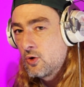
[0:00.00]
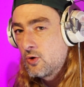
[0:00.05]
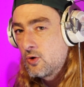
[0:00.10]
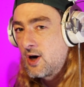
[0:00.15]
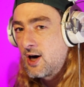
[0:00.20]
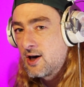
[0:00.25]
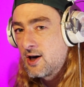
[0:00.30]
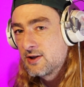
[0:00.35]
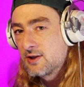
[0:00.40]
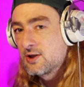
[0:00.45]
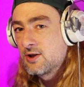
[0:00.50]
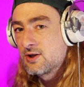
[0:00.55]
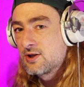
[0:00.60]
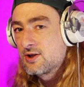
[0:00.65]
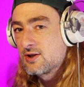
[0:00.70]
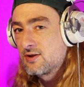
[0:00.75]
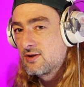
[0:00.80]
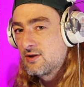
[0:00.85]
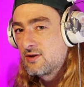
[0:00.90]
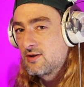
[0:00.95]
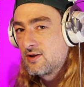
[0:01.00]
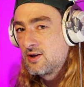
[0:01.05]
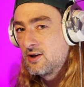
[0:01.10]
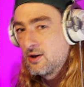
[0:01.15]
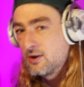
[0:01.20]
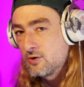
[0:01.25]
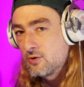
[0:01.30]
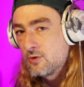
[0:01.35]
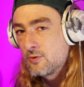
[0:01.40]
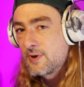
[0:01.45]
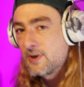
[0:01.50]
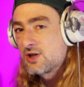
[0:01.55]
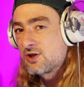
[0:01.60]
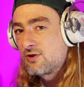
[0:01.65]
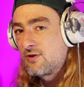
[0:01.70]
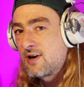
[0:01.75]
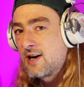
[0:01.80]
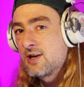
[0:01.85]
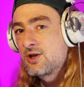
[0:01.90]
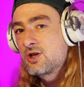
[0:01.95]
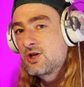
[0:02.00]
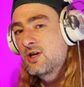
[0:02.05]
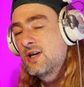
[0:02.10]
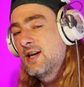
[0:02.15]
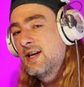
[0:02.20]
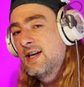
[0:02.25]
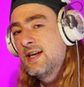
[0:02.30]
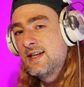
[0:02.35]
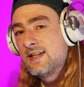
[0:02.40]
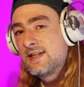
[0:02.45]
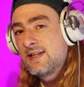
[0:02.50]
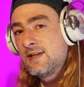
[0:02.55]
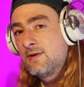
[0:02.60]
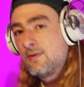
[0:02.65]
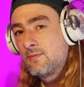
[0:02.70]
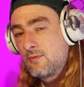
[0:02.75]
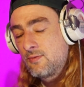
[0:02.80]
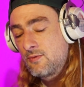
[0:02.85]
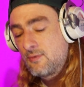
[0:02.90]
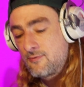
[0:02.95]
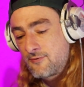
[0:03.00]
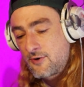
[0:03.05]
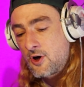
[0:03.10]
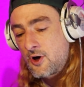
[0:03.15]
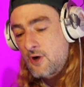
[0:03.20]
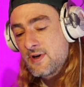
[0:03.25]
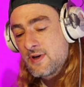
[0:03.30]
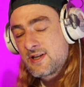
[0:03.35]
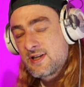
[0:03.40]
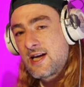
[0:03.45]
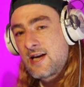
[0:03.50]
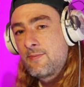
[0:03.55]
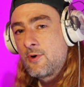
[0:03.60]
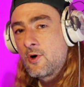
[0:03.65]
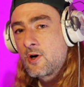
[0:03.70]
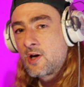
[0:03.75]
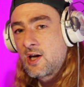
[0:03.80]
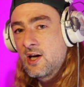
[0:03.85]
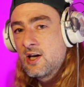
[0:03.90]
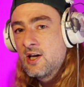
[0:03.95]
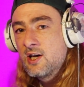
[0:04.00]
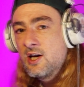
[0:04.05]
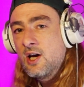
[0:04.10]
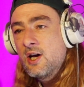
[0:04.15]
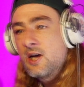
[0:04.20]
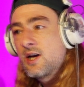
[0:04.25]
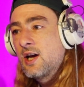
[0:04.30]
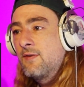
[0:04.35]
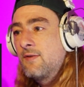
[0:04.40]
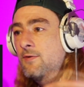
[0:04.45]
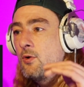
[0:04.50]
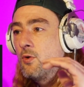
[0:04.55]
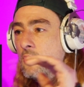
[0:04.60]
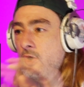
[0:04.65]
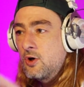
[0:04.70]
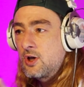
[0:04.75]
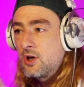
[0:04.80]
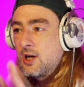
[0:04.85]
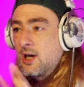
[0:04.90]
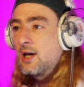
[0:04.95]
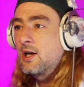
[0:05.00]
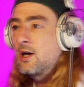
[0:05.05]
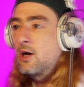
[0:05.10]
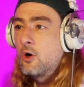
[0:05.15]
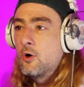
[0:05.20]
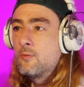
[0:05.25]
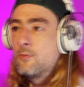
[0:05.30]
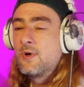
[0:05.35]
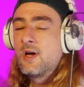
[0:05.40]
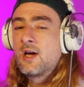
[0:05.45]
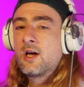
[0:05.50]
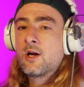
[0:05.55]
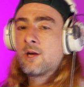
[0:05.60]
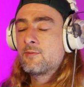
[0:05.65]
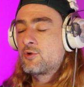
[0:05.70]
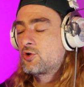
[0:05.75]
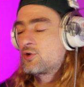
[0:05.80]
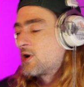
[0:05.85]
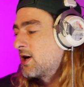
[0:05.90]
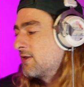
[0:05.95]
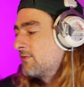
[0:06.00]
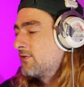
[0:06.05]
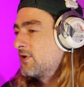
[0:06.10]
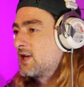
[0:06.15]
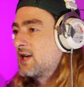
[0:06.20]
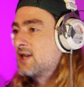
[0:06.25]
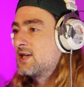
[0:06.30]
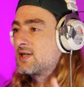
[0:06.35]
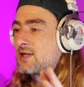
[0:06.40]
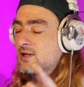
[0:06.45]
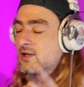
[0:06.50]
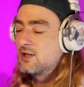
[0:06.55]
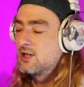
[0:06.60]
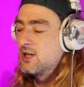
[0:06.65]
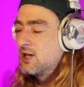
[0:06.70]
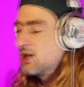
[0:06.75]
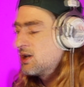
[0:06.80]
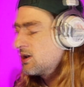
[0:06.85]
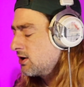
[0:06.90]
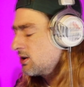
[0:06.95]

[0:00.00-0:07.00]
hard-earned, you know, your bit of scratch, easy flow into their pocket. And if you're looking and hoping, and I'm trying for this, and, you